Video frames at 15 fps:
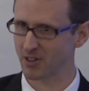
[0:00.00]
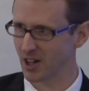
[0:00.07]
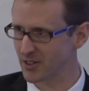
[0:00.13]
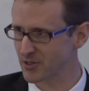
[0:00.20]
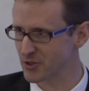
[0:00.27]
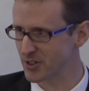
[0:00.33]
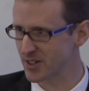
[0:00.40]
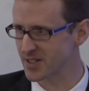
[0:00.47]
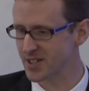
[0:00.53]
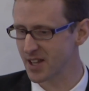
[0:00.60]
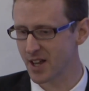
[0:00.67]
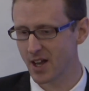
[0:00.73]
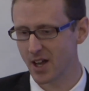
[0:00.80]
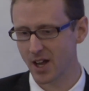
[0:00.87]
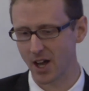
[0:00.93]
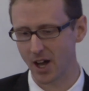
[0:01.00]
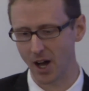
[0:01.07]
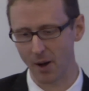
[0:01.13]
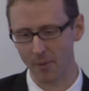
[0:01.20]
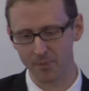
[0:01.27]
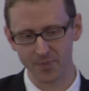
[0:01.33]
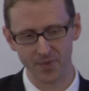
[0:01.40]
countries,
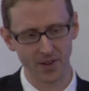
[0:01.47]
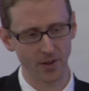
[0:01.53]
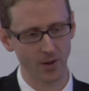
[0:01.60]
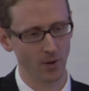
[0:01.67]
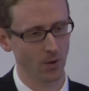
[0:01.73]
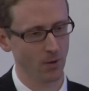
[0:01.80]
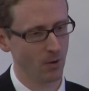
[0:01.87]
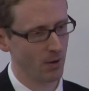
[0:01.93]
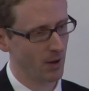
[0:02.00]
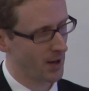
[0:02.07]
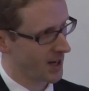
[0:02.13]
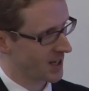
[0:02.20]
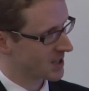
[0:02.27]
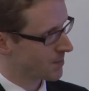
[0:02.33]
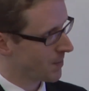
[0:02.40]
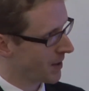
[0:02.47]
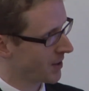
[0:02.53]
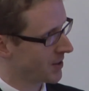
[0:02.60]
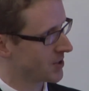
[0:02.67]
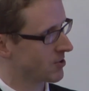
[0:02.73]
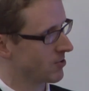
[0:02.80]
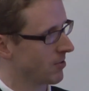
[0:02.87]
your
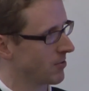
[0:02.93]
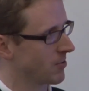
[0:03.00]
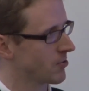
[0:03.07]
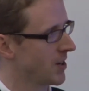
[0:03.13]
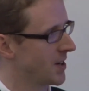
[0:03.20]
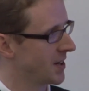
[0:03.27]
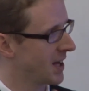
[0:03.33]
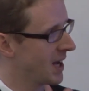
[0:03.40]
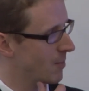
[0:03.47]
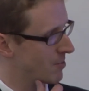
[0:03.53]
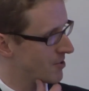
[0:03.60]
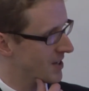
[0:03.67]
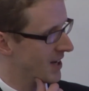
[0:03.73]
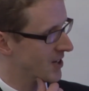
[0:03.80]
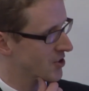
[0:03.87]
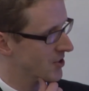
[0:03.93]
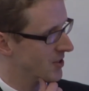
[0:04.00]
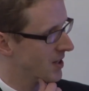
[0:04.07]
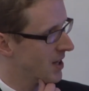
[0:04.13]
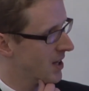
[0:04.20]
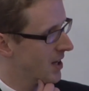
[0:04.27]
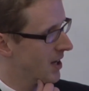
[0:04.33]
expenditure on trying to get protection
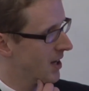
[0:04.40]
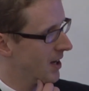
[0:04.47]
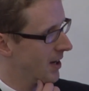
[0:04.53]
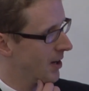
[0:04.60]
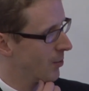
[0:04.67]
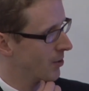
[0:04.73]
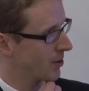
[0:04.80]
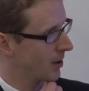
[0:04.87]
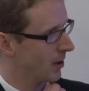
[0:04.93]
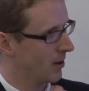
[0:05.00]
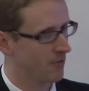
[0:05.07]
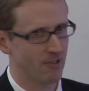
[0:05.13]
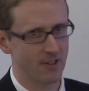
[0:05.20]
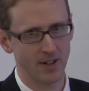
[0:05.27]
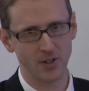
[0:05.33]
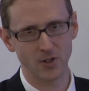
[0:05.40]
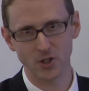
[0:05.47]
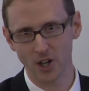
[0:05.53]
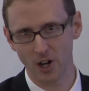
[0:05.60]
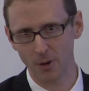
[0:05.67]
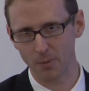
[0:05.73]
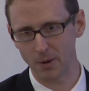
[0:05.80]
will go up very
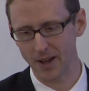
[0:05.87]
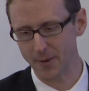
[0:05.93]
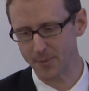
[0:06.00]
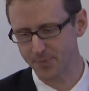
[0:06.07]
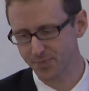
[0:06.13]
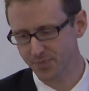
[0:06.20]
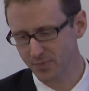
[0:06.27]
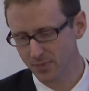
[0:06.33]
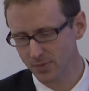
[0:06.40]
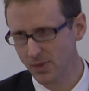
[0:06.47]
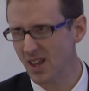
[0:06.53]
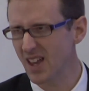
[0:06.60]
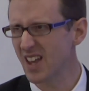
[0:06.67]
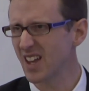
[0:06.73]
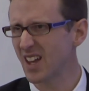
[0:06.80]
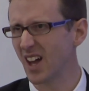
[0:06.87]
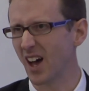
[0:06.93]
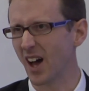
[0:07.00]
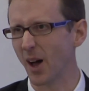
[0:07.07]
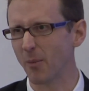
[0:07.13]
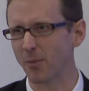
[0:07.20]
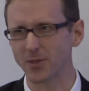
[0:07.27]
sharply.
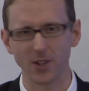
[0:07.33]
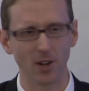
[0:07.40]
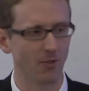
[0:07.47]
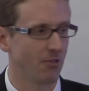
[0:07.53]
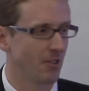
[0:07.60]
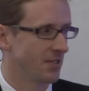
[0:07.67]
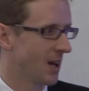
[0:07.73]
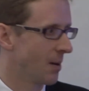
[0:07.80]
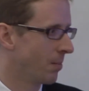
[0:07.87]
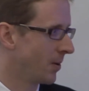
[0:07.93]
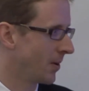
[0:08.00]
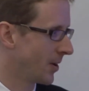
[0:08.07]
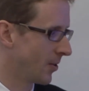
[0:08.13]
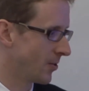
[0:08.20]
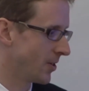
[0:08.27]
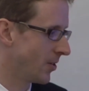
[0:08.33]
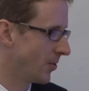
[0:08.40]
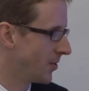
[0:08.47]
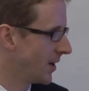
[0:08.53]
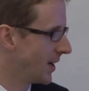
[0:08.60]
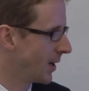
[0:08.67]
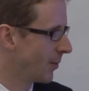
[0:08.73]
So for example, you're
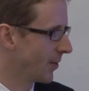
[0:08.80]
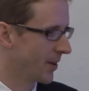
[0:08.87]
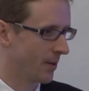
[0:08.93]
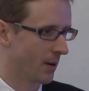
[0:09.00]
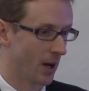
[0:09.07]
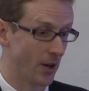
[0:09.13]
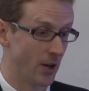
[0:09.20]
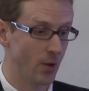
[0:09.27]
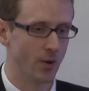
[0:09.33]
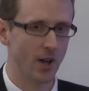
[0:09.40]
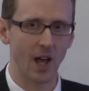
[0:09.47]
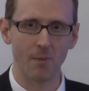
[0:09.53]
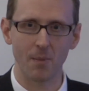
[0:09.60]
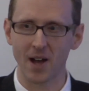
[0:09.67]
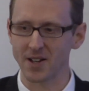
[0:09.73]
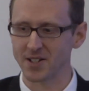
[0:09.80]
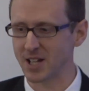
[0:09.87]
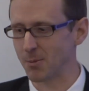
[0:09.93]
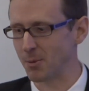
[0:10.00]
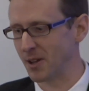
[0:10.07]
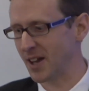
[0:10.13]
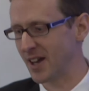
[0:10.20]
dealing with a UK patent
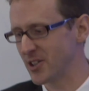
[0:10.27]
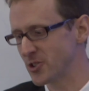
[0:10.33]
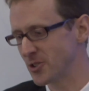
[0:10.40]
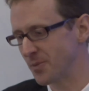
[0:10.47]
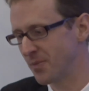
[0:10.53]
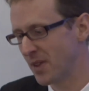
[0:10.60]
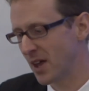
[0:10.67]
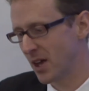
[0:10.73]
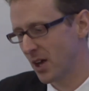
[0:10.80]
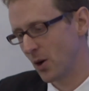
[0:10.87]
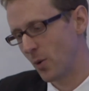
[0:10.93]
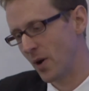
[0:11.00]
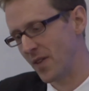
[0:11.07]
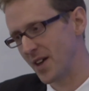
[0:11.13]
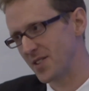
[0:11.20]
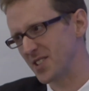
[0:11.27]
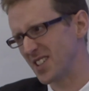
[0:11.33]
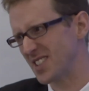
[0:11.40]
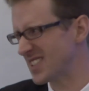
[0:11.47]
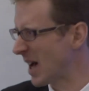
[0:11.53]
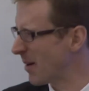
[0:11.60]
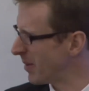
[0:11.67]
application. When that's
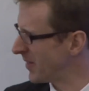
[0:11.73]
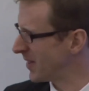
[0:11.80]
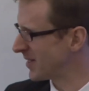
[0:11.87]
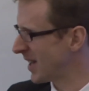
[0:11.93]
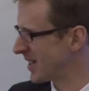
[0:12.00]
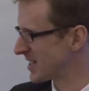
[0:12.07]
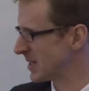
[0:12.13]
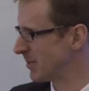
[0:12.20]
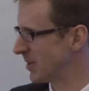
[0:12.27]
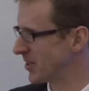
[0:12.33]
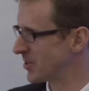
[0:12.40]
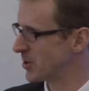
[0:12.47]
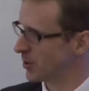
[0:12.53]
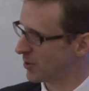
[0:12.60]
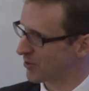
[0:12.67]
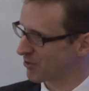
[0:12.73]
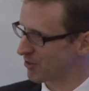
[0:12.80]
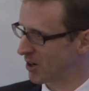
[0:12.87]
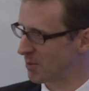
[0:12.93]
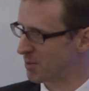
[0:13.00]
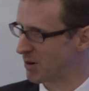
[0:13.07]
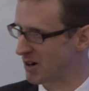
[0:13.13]
examined, there tends to be a to and
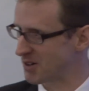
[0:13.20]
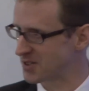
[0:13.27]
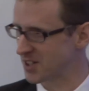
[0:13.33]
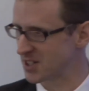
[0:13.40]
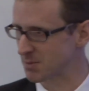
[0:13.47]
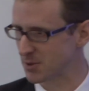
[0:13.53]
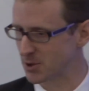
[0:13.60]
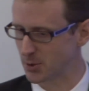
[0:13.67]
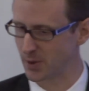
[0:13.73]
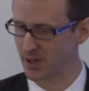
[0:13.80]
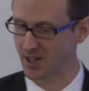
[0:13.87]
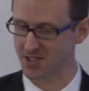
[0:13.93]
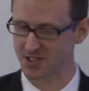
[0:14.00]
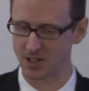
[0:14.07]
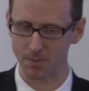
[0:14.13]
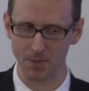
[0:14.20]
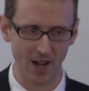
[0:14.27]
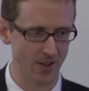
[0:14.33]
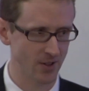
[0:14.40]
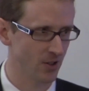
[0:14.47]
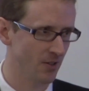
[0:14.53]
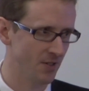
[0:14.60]
fro process between us and the
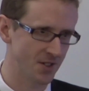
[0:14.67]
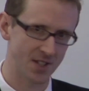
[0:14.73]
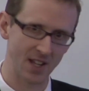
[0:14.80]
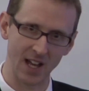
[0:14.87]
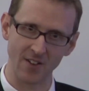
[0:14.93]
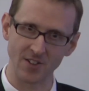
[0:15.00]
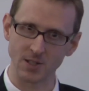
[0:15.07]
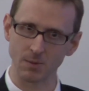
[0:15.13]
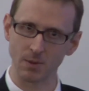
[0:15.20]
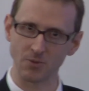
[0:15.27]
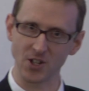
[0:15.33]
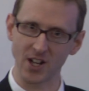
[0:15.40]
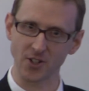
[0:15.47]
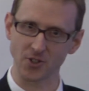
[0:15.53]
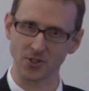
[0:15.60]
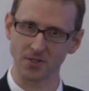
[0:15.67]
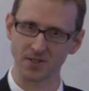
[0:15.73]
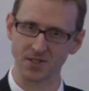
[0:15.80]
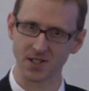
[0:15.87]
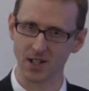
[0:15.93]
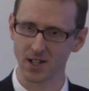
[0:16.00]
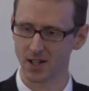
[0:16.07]
patent office. They have some
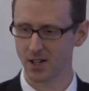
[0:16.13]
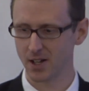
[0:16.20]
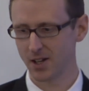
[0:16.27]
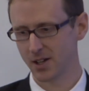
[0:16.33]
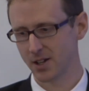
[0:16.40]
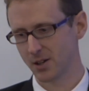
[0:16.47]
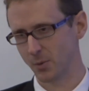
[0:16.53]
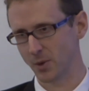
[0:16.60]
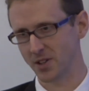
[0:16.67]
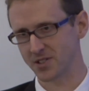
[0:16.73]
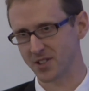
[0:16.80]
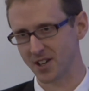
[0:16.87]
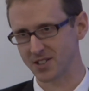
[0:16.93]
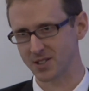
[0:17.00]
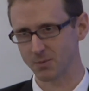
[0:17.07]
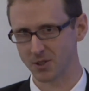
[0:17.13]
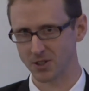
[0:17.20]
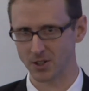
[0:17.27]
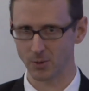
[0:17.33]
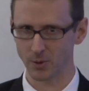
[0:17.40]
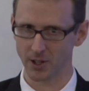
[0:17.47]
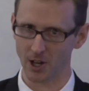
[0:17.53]
objections. We discuss them with
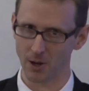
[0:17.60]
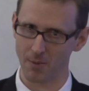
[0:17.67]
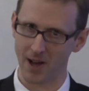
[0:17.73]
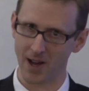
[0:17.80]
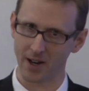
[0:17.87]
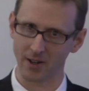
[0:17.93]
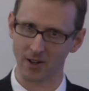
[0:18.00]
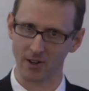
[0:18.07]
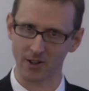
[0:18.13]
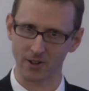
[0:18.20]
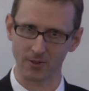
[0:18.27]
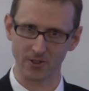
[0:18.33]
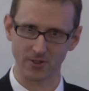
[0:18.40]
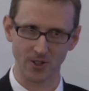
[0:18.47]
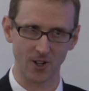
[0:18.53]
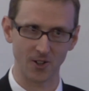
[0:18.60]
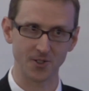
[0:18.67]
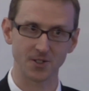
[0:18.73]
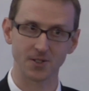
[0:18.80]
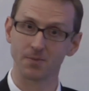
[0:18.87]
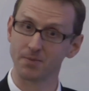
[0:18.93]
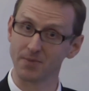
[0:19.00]
you, we go back and argue the
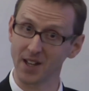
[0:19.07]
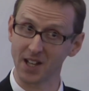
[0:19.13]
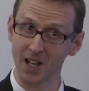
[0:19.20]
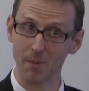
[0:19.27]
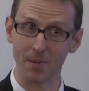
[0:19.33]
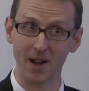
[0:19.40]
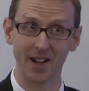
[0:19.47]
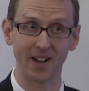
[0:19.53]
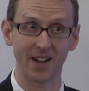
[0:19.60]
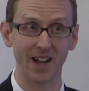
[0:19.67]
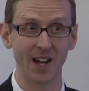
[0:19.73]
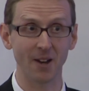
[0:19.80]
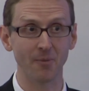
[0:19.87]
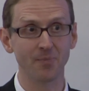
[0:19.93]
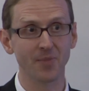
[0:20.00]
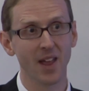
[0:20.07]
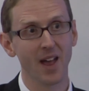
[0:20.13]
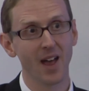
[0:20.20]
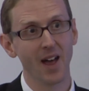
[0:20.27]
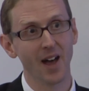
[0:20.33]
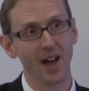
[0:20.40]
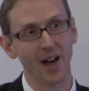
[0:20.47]
toss, they come back again,
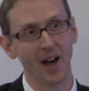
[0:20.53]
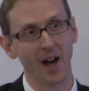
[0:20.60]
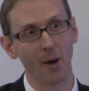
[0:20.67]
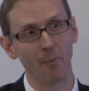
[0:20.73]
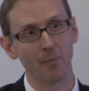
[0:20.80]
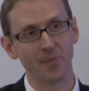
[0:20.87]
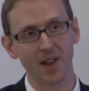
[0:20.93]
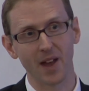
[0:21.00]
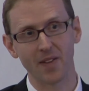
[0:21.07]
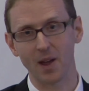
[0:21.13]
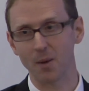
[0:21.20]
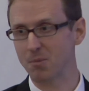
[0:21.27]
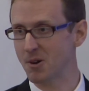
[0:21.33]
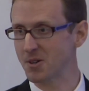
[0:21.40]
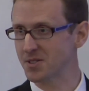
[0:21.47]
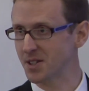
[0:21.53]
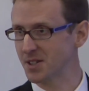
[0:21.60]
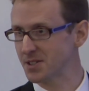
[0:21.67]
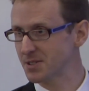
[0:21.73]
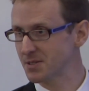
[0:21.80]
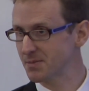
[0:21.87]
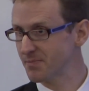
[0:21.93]
and that
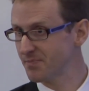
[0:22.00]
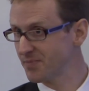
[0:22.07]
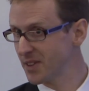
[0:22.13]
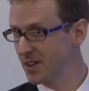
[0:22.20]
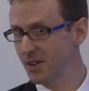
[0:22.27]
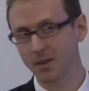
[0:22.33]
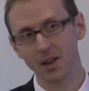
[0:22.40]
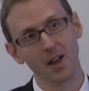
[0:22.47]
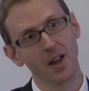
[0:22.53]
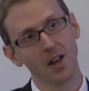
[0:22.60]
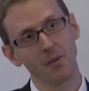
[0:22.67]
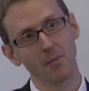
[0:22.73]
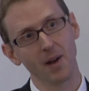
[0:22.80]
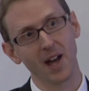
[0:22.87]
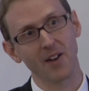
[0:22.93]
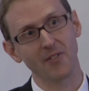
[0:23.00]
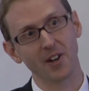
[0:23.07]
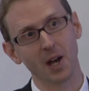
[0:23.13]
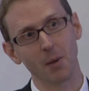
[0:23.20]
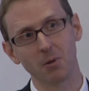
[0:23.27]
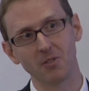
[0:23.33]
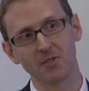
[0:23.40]
process may have a
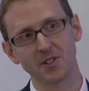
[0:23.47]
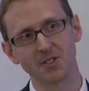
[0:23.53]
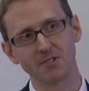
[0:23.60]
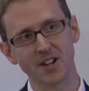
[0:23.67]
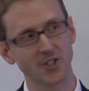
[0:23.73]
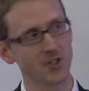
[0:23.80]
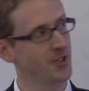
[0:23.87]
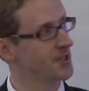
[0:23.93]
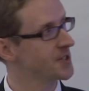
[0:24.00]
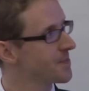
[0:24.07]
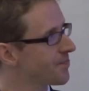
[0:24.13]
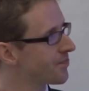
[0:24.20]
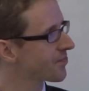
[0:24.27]
couple of iterations.